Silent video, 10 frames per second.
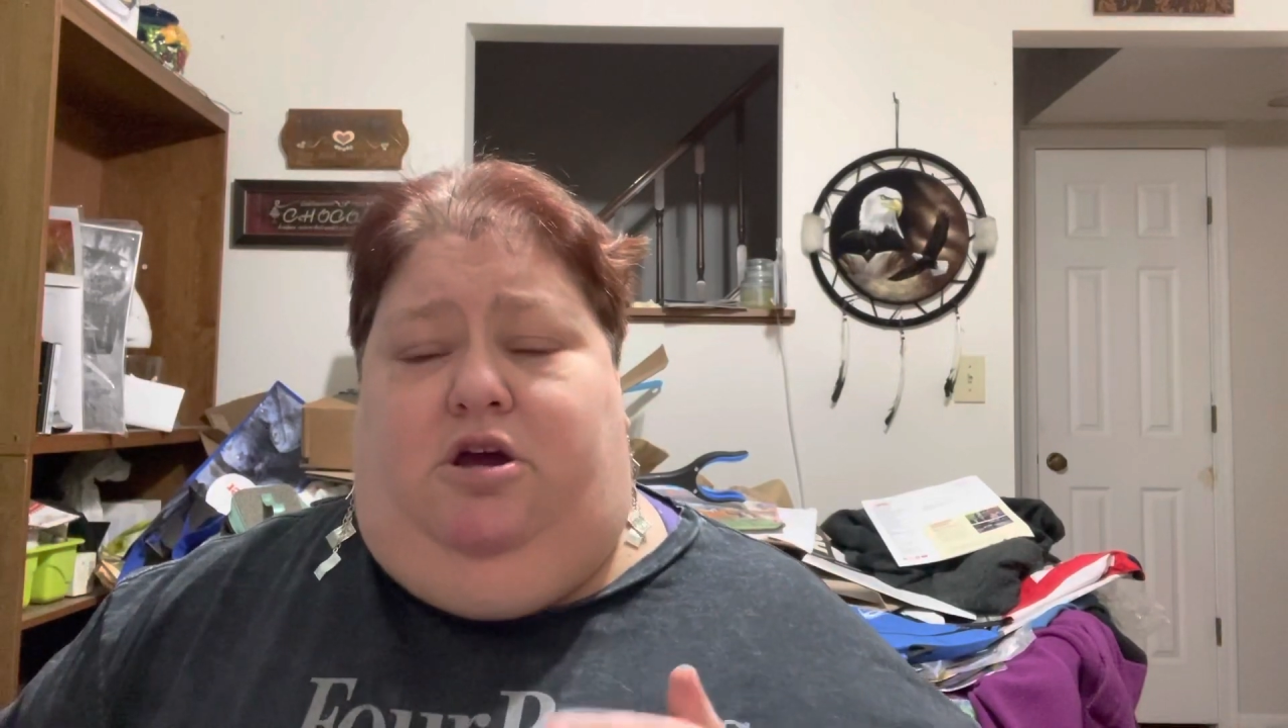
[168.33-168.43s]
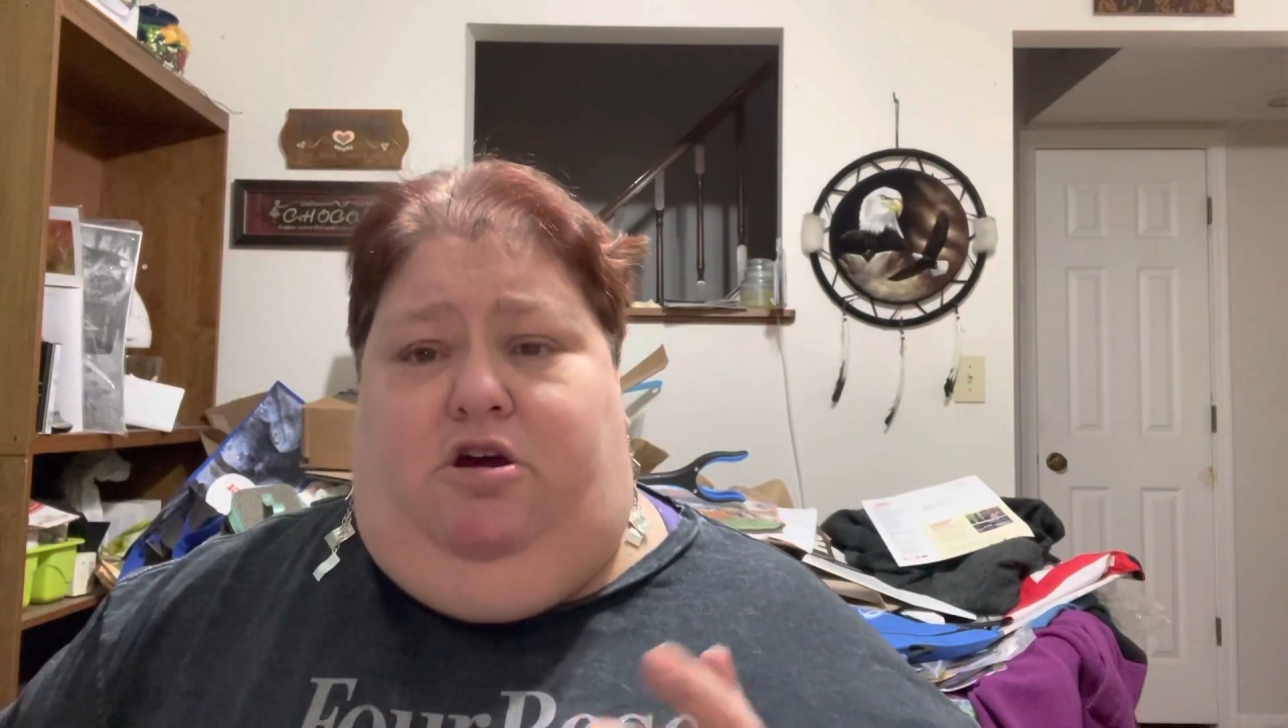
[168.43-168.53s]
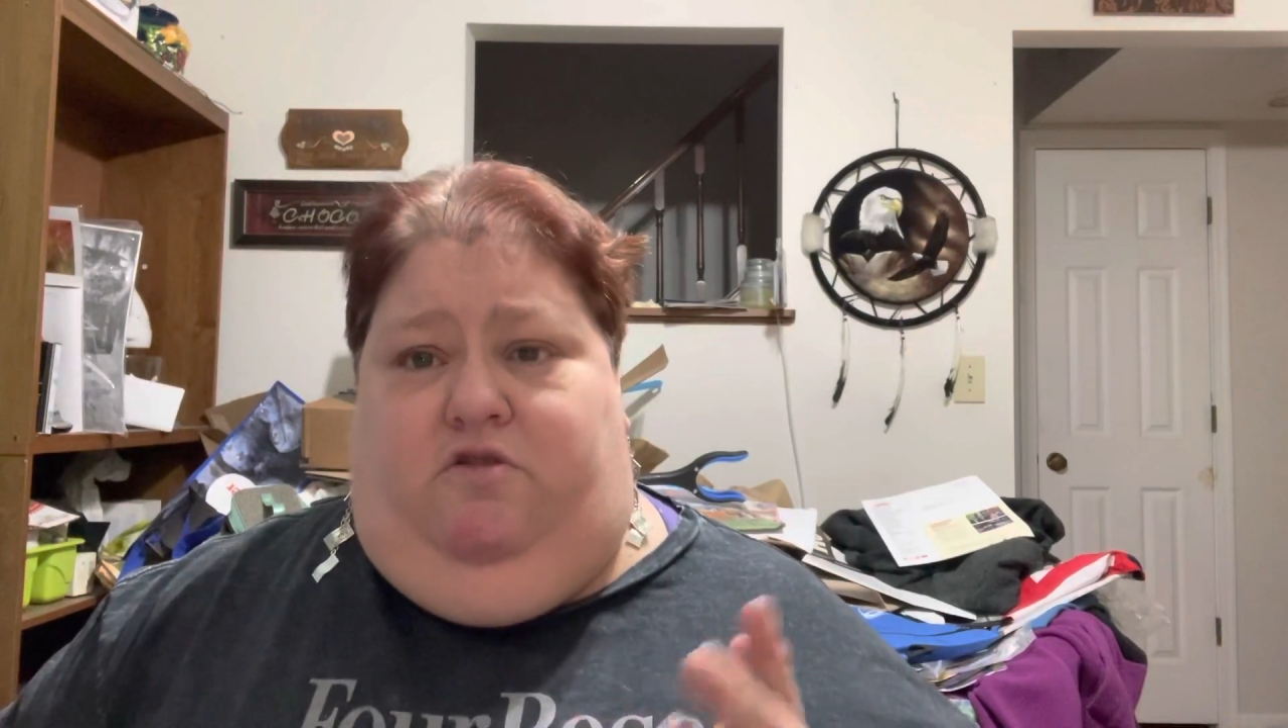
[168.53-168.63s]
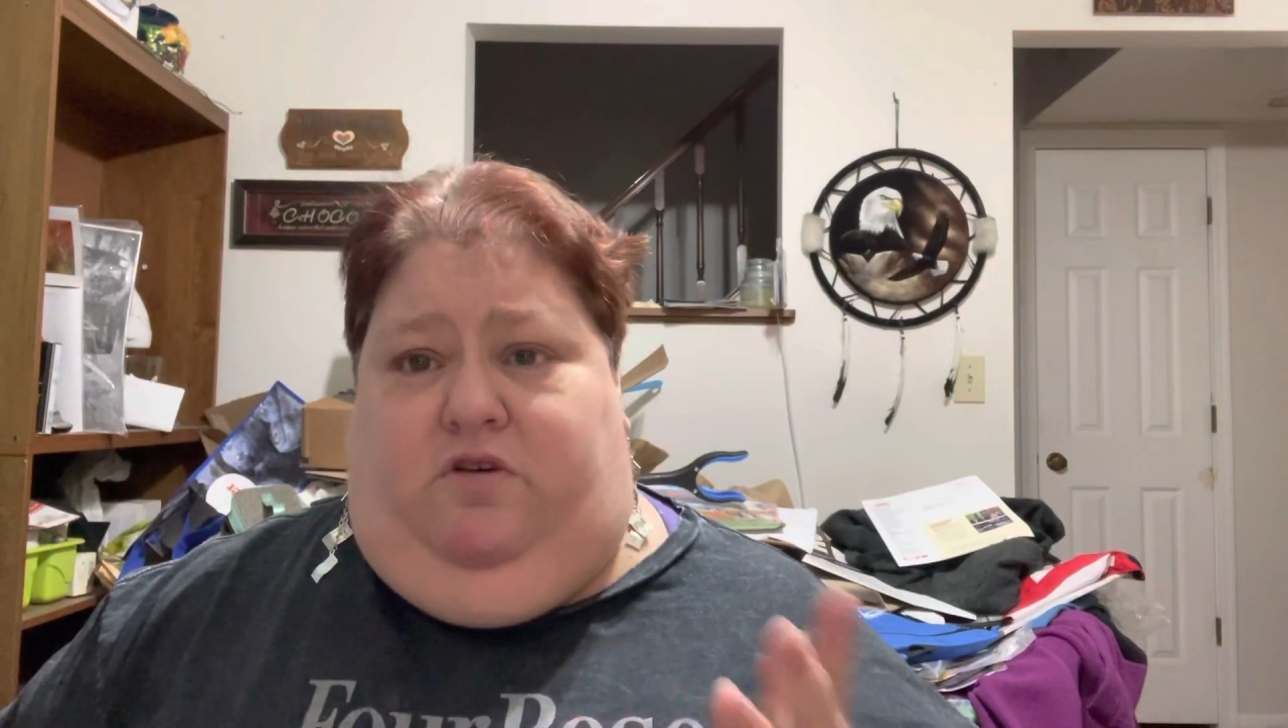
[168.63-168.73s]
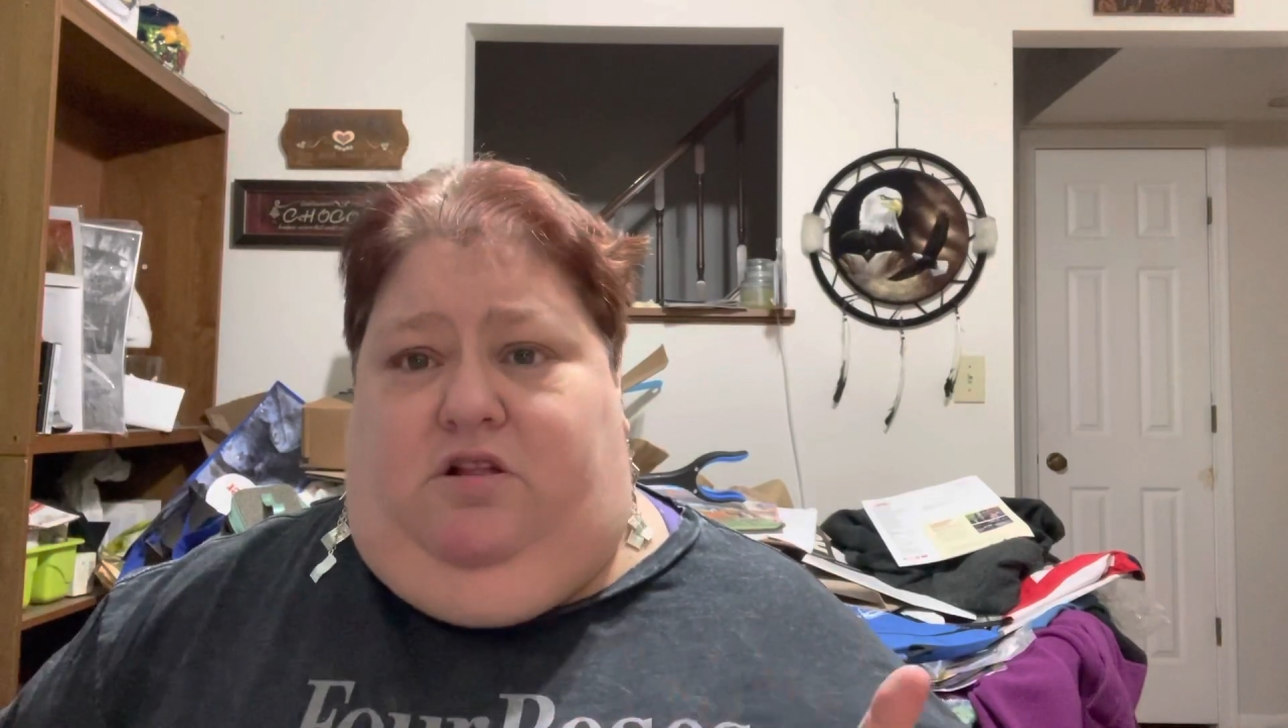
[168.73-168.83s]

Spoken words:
over in